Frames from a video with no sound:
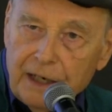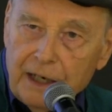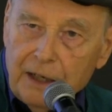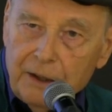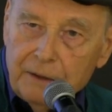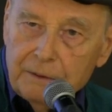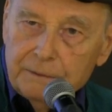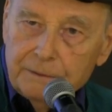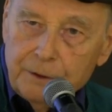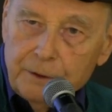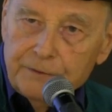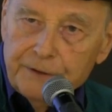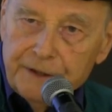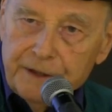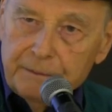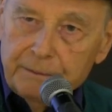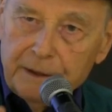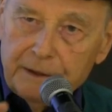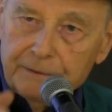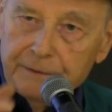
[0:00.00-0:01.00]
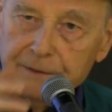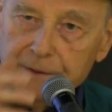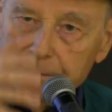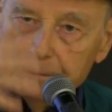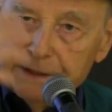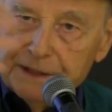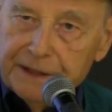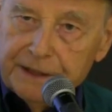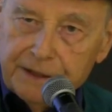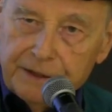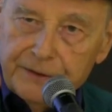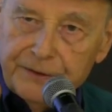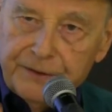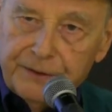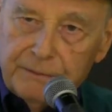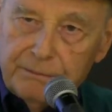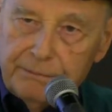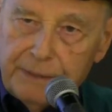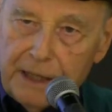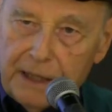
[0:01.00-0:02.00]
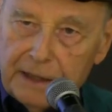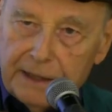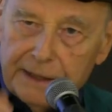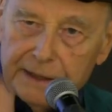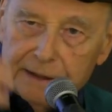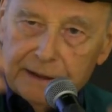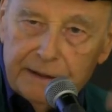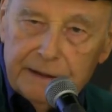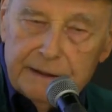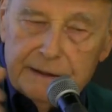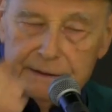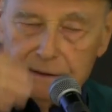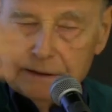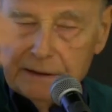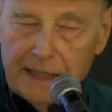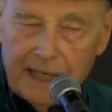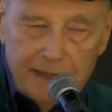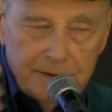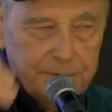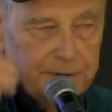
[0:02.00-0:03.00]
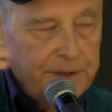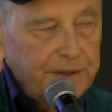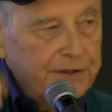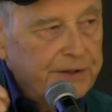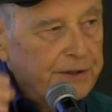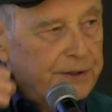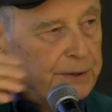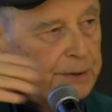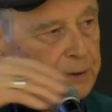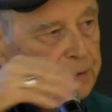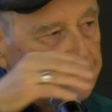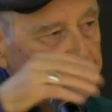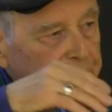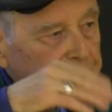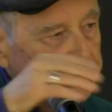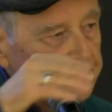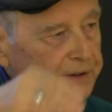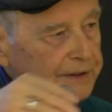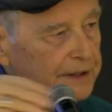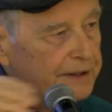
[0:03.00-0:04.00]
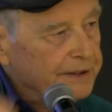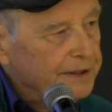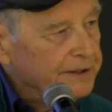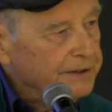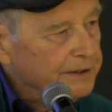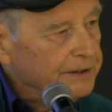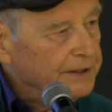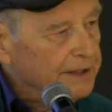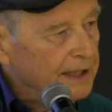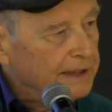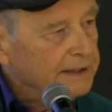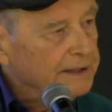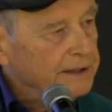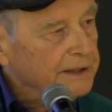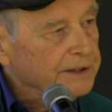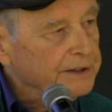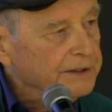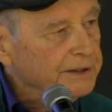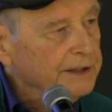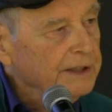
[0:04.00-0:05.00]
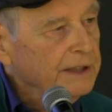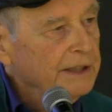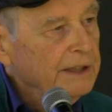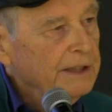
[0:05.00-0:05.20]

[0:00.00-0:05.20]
over and above the particular symbolic language used in this condition and that condition.